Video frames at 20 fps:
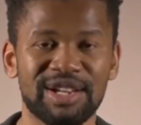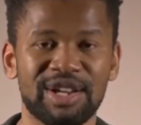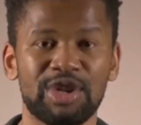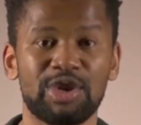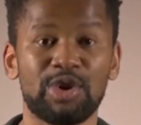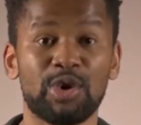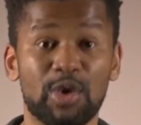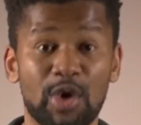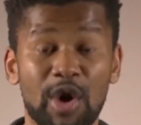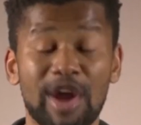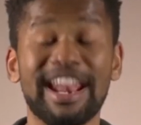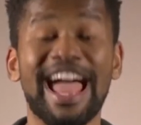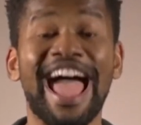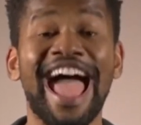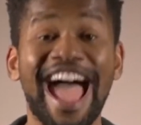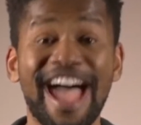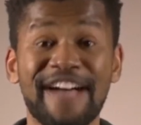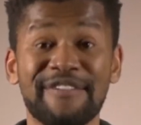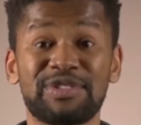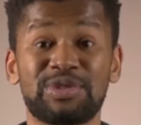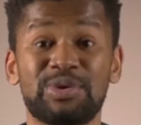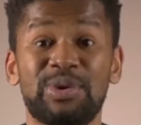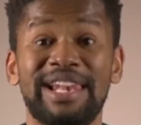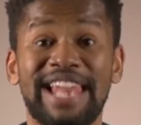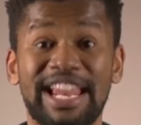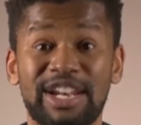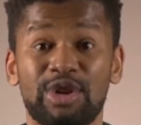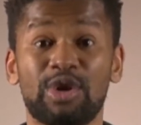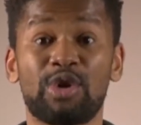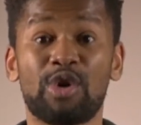You're going to have to
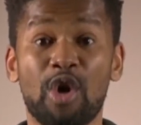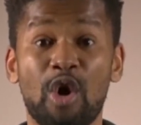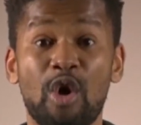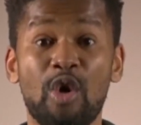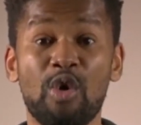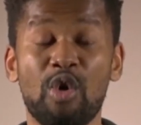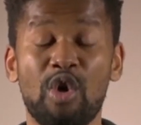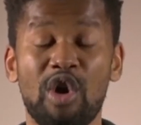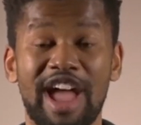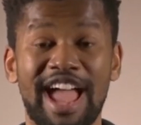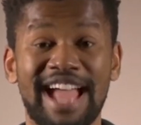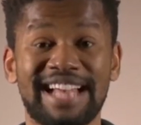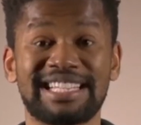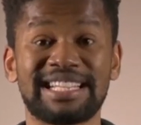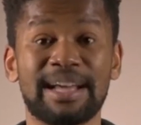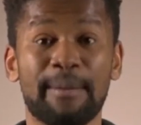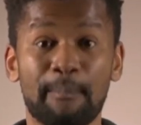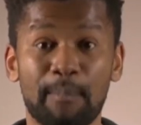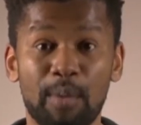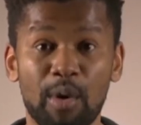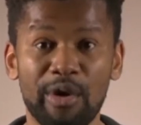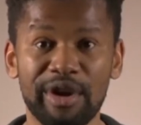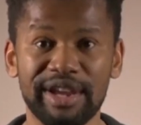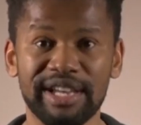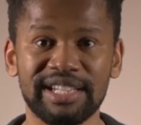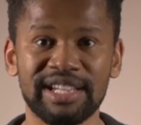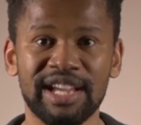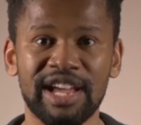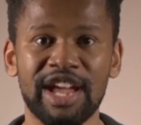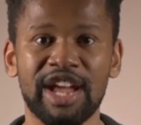let go at some
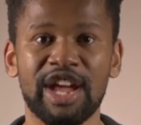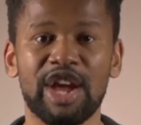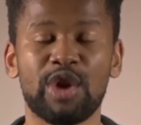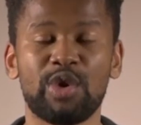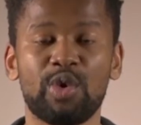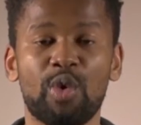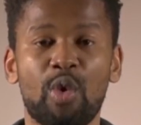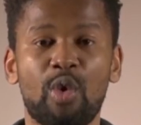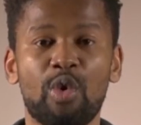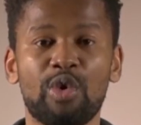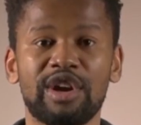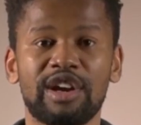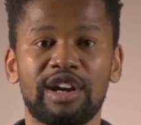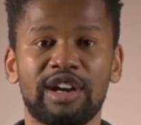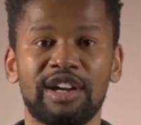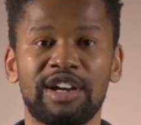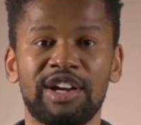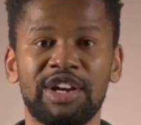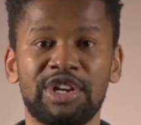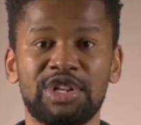point in order